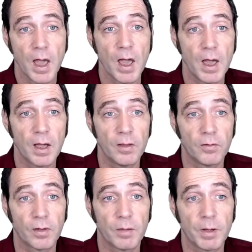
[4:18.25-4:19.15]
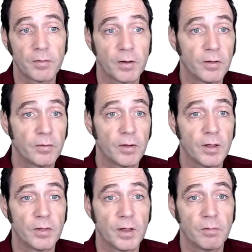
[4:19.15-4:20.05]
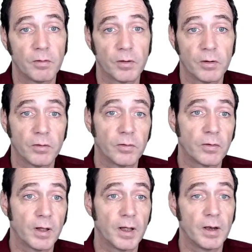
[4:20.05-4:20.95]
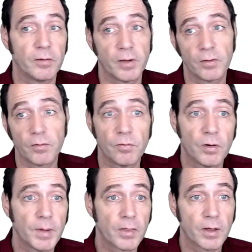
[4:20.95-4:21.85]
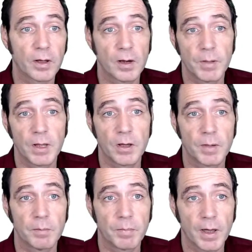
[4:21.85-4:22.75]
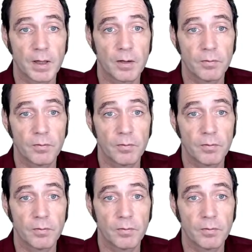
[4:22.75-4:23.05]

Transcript: and basically see the results in JSON format that are going to be coming back